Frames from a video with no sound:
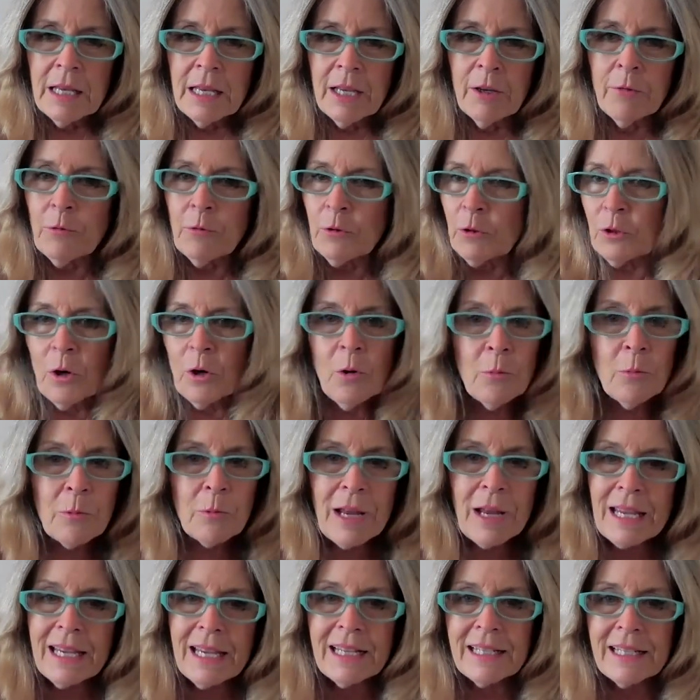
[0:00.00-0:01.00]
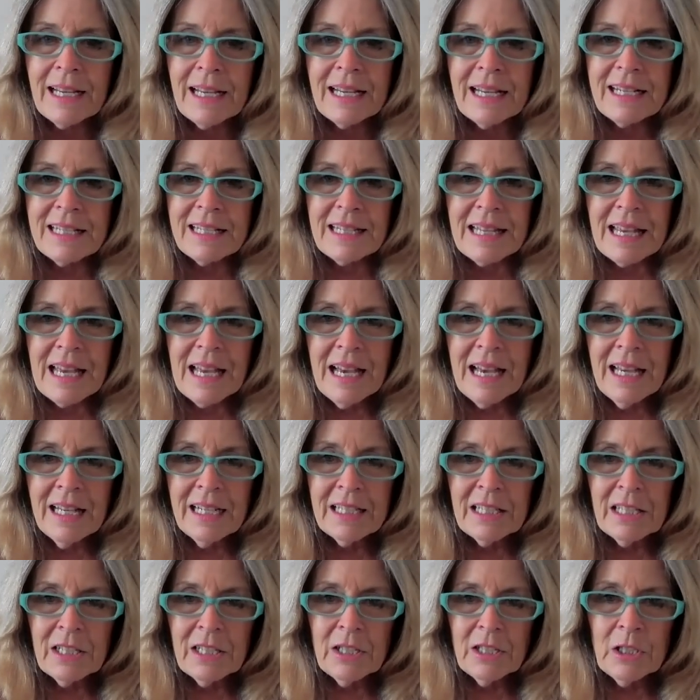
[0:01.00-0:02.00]
If you don't recognize
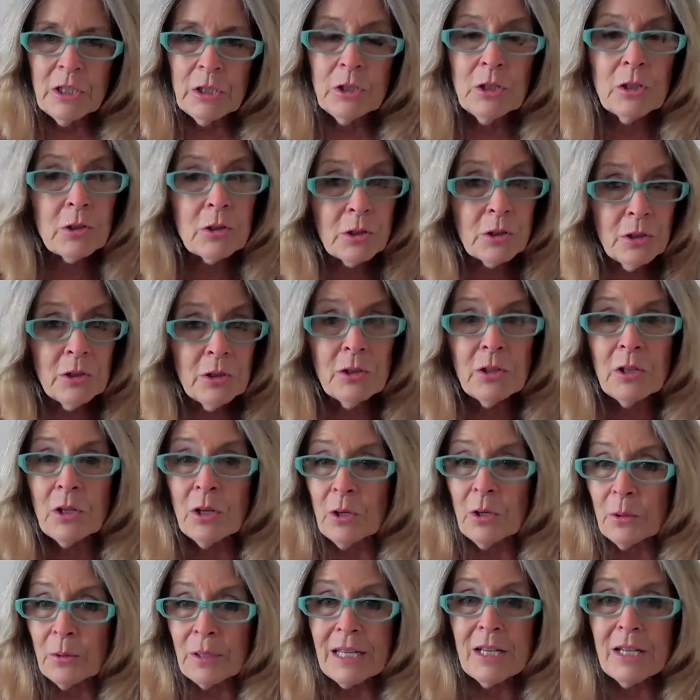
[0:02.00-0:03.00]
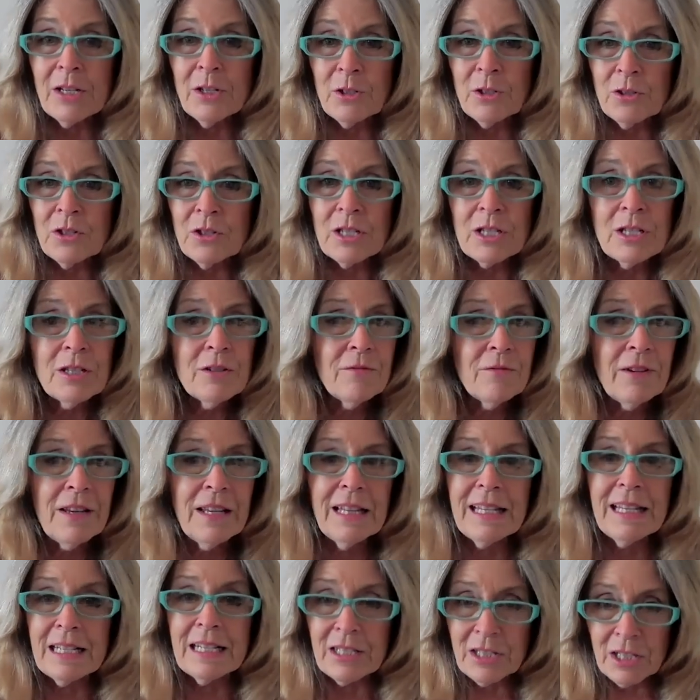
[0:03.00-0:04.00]
that, you could go into just
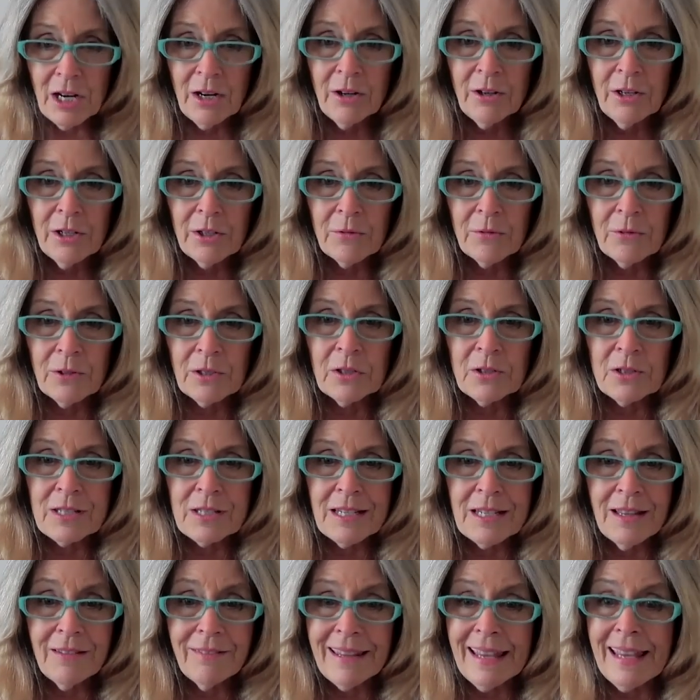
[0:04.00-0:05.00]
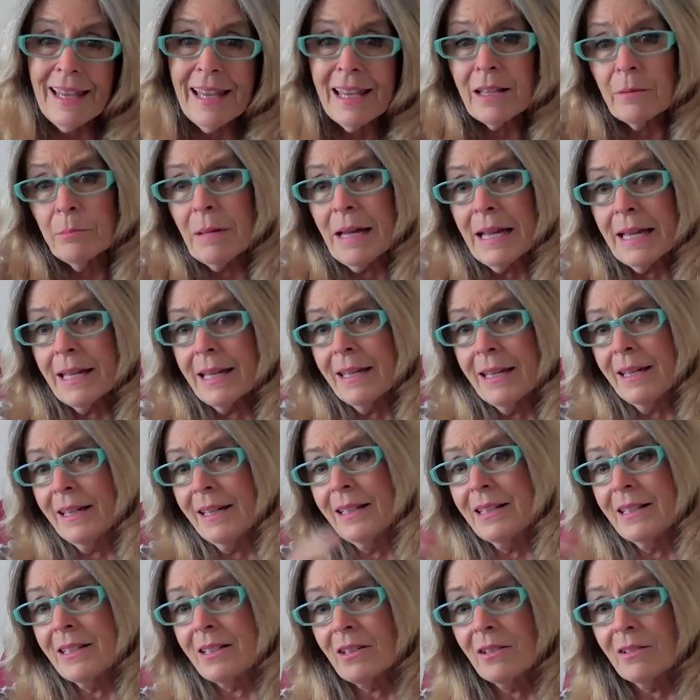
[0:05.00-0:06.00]
feeling sorry for yourself. Heck, my
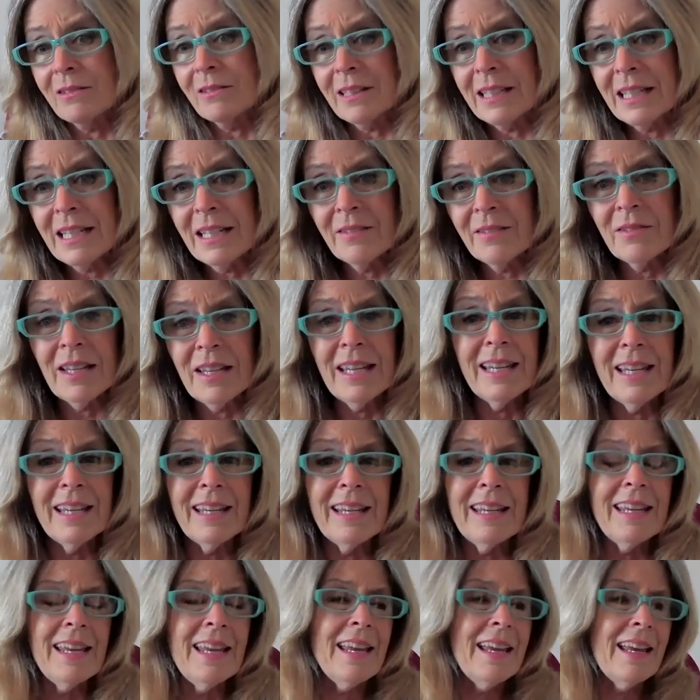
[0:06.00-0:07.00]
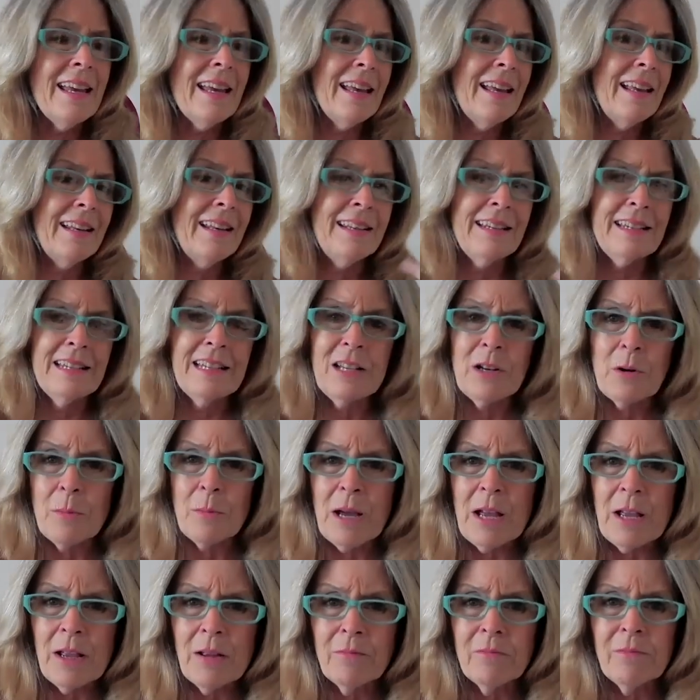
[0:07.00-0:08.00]
kids are leaving, and
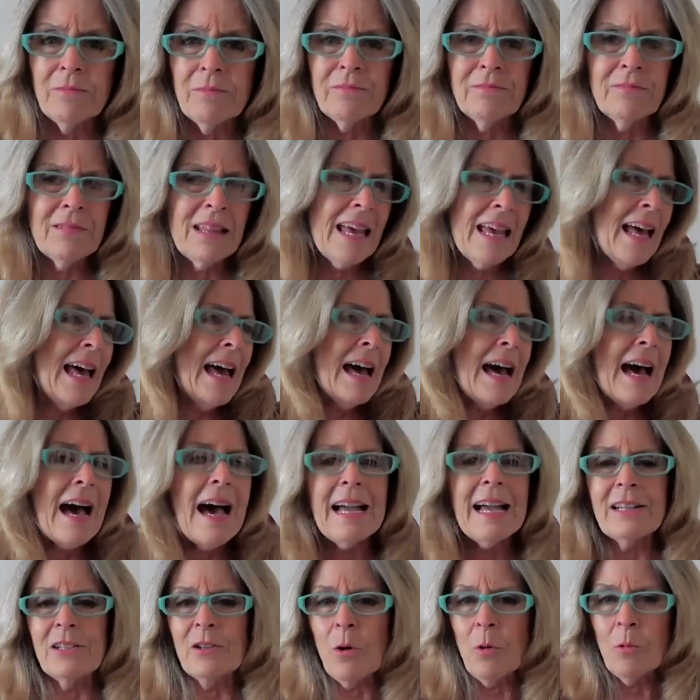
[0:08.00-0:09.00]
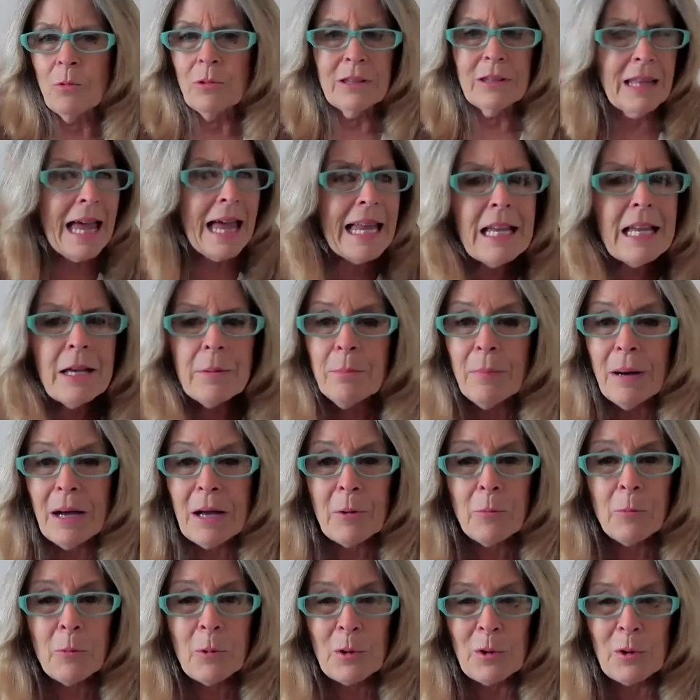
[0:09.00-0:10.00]
I don't like
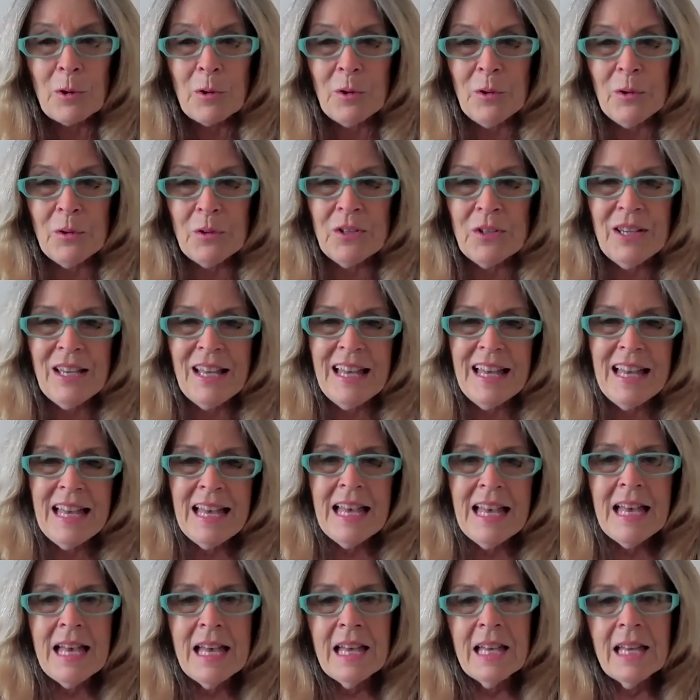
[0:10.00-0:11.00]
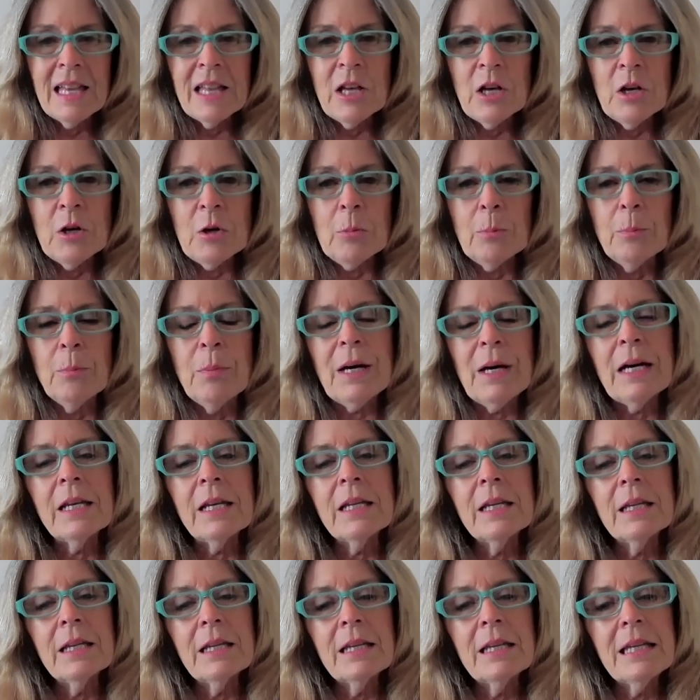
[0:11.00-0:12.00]
my world.
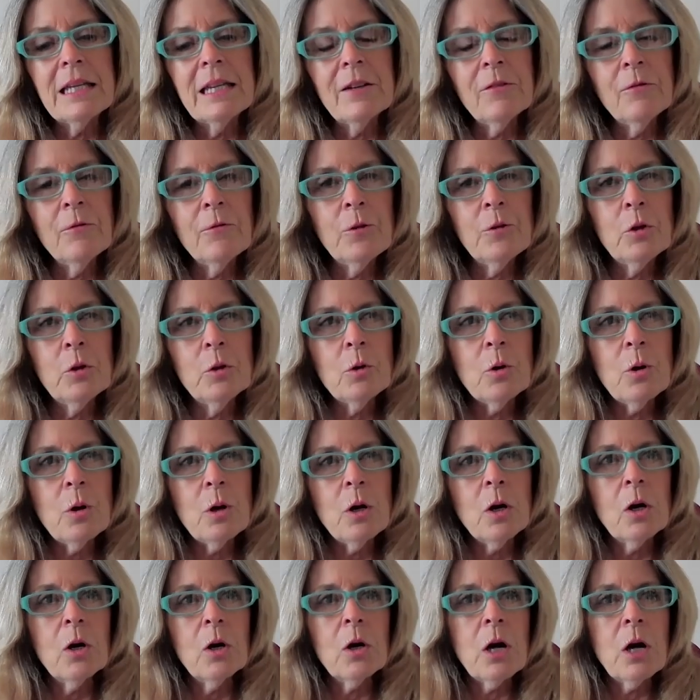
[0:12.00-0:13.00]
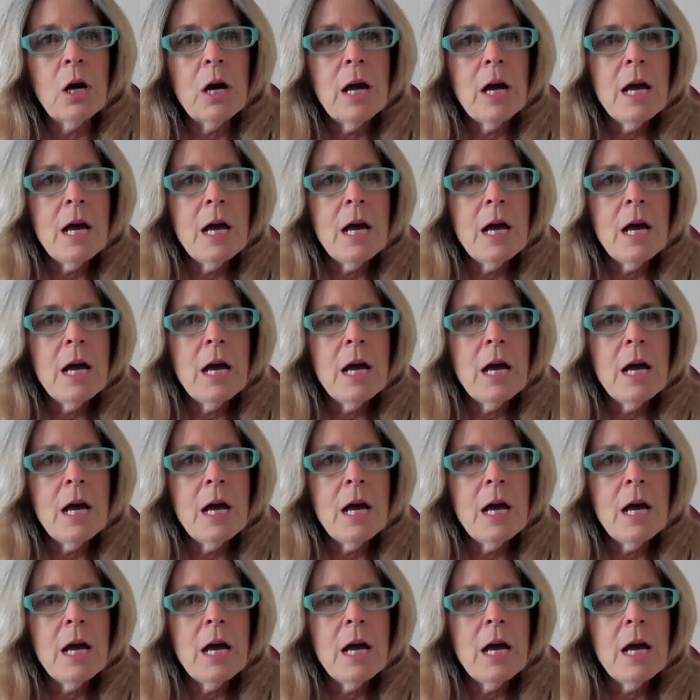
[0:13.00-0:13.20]
But if you